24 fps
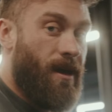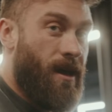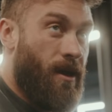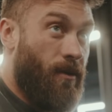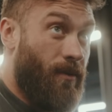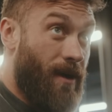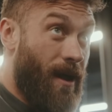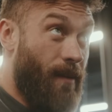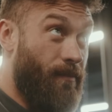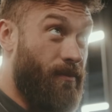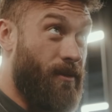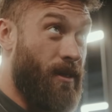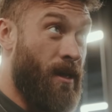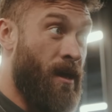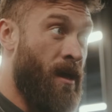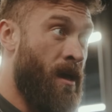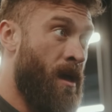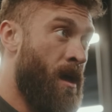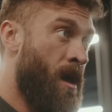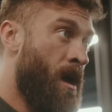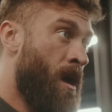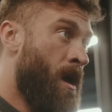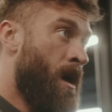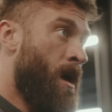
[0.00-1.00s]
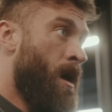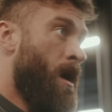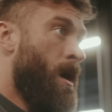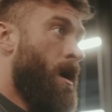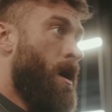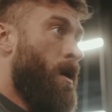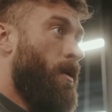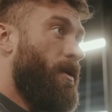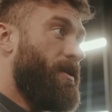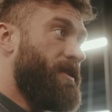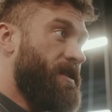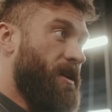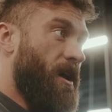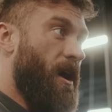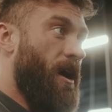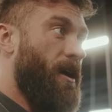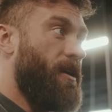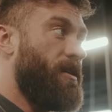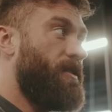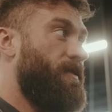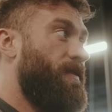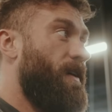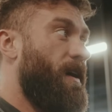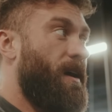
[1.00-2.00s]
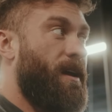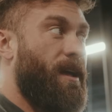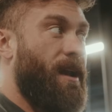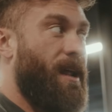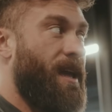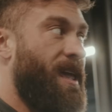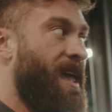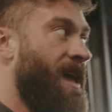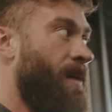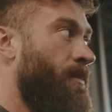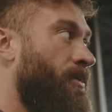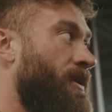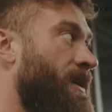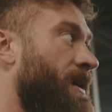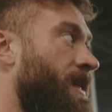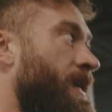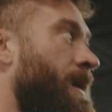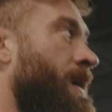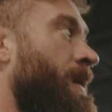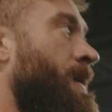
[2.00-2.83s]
reps was so hard as fucking I can't breathe.